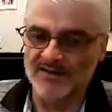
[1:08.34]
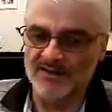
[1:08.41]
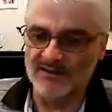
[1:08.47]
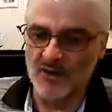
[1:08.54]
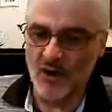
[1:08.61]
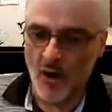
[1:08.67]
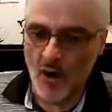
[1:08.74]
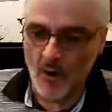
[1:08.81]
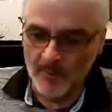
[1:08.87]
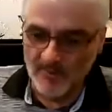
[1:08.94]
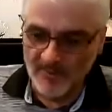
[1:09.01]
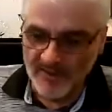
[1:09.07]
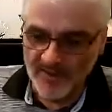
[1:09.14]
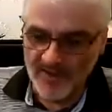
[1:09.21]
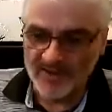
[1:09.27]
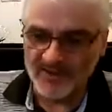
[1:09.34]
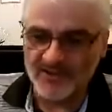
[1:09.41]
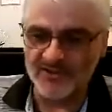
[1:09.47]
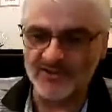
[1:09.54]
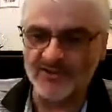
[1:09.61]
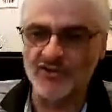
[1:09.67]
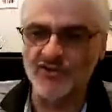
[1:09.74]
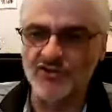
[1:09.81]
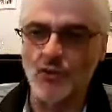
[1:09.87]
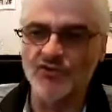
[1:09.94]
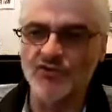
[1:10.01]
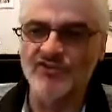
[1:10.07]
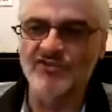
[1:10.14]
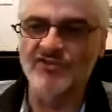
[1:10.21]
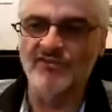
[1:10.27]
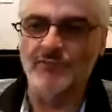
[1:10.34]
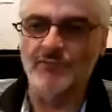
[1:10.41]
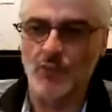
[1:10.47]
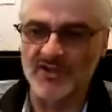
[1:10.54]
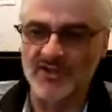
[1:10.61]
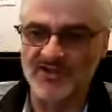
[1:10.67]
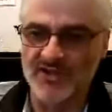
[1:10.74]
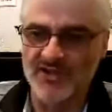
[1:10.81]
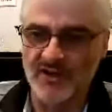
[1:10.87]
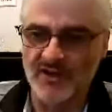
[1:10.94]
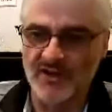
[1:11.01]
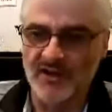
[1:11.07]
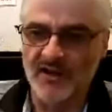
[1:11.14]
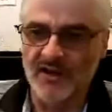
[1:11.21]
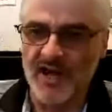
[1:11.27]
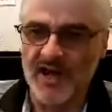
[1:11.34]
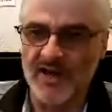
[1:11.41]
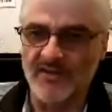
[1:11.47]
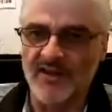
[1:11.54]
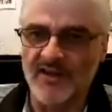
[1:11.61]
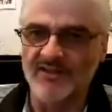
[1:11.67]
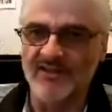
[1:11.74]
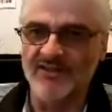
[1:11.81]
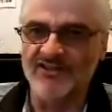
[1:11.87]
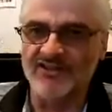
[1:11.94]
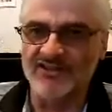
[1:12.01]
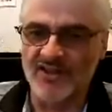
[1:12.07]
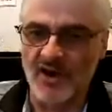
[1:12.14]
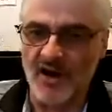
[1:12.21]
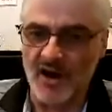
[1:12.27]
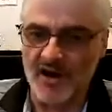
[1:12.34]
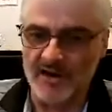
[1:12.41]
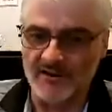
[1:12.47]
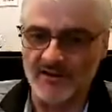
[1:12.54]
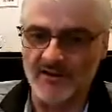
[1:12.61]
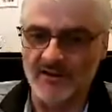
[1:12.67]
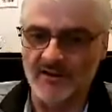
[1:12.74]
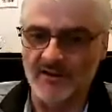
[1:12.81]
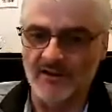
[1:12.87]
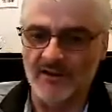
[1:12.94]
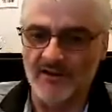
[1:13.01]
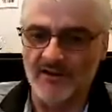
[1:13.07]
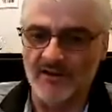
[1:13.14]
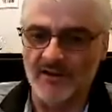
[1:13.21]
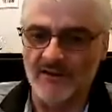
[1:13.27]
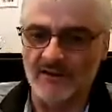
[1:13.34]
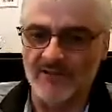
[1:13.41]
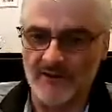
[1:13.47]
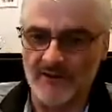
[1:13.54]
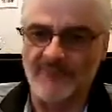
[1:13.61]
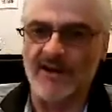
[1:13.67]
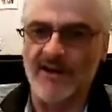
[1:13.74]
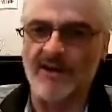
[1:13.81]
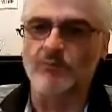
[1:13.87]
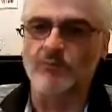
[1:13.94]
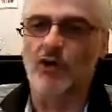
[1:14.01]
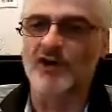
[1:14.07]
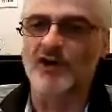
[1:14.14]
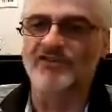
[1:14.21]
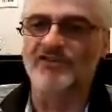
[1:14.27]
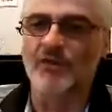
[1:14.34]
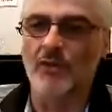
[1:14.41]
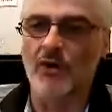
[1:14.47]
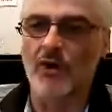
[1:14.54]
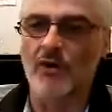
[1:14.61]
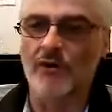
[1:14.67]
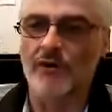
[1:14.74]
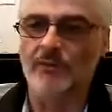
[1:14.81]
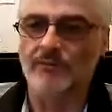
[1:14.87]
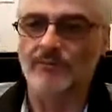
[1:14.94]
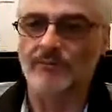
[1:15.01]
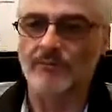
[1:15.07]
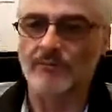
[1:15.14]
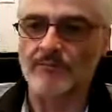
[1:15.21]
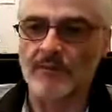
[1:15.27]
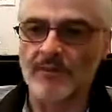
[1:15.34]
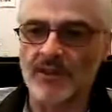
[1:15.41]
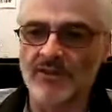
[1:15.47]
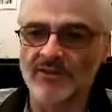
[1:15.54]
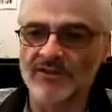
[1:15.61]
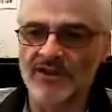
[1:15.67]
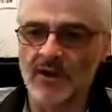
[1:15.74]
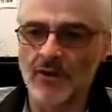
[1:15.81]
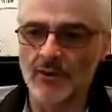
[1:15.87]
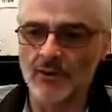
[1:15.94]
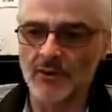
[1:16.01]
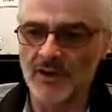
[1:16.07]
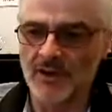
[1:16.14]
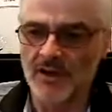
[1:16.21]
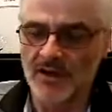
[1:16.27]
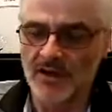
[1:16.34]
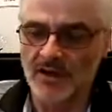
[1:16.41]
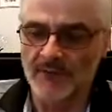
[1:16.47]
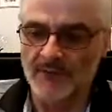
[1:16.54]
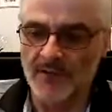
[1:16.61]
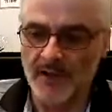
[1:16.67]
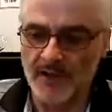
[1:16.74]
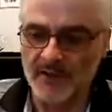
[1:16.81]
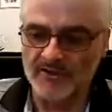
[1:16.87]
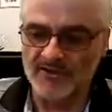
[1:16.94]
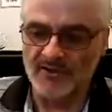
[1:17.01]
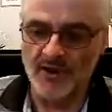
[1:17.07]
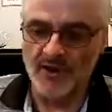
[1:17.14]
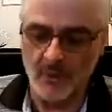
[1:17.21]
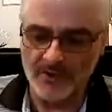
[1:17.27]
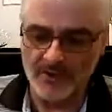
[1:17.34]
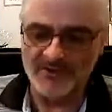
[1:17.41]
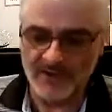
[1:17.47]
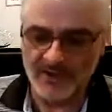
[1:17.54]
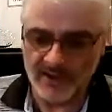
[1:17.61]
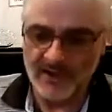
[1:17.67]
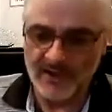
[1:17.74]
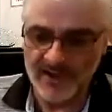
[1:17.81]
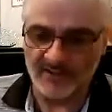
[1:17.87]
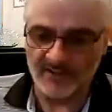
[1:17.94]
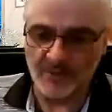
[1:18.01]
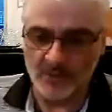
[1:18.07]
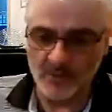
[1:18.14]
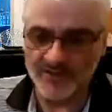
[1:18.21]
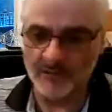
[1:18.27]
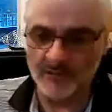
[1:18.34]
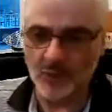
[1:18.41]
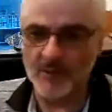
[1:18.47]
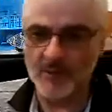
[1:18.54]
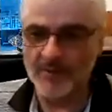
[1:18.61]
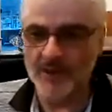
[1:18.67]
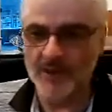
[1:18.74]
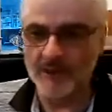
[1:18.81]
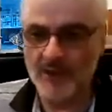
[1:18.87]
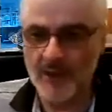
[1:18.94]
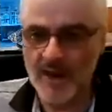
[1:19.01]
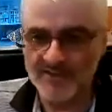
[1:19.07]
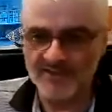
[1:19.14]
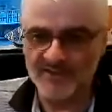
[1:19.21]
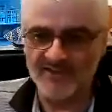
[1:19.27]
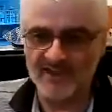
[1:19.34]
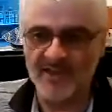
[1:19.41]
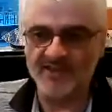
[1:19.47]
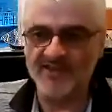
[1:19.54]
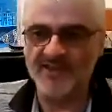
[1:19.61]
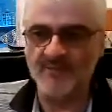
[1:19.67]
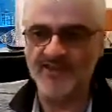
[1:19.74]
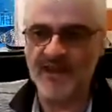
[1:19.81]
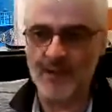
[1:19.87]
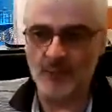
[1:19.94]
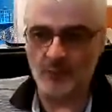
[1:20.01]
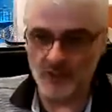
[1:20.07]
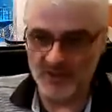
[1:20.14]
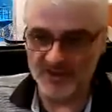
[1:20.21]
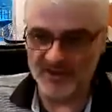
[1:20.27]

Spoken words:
obvious sources of risk and then decide if they're fairly priced or not. So in order to collect the risk premium, you have to take some damn risk.